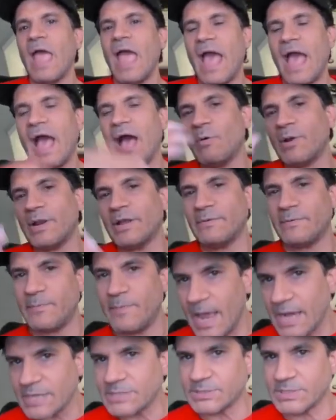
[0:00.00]
How it
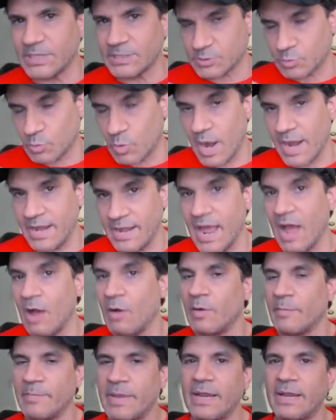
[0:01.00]
affects us right now
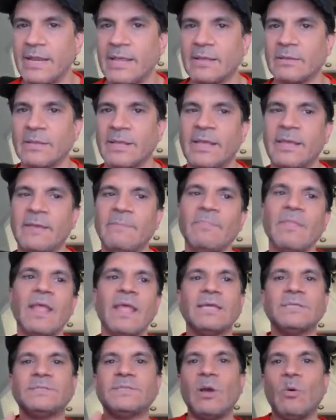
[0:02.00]
immediately
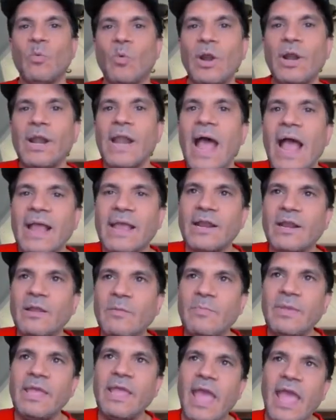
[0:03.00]
is that we're not going to
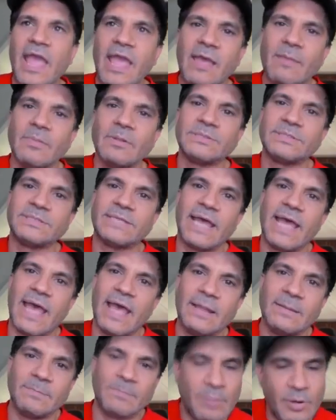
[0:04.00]
be able
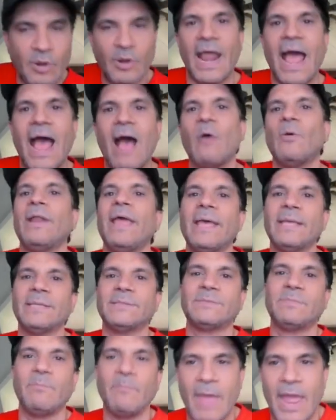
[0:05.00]
to put out
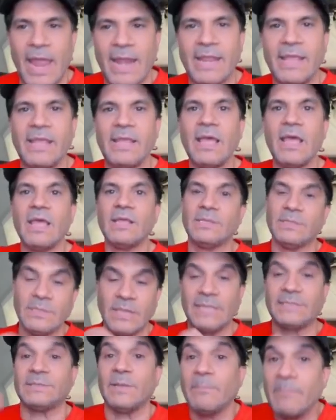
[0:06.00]
as many,
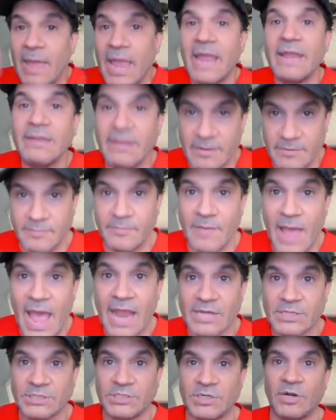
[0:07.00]
to
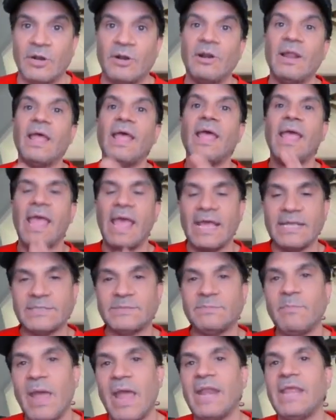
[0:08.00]
manufacture
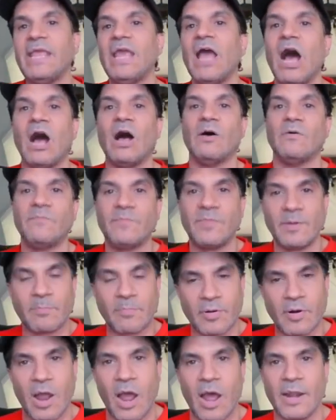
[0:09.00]
as many of the
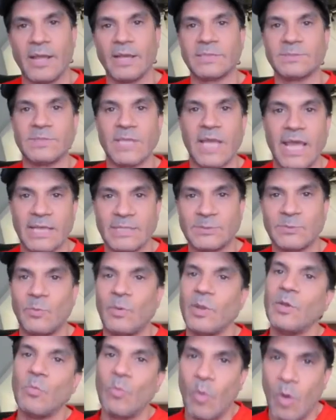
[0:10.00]
products as
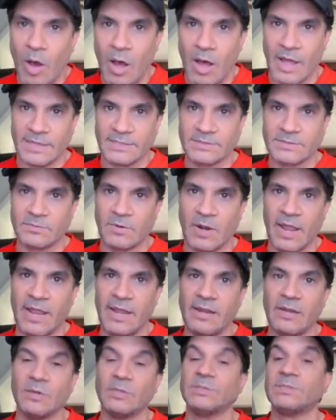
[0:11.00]
we want,
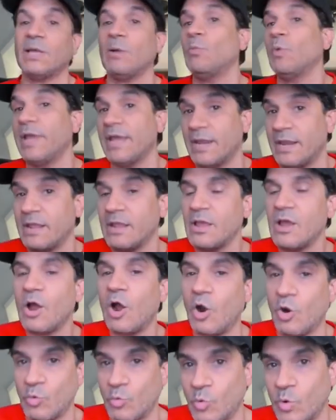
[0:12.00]
right? Or as that we had
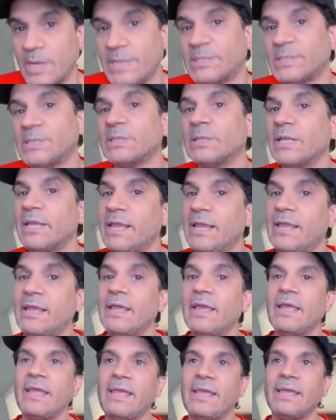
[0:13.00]
originally
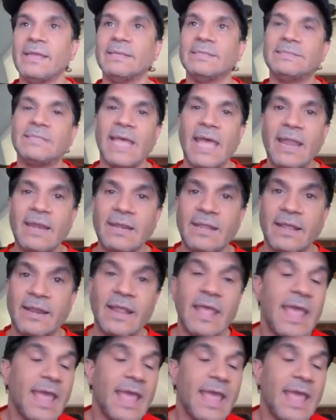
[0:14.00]
intended.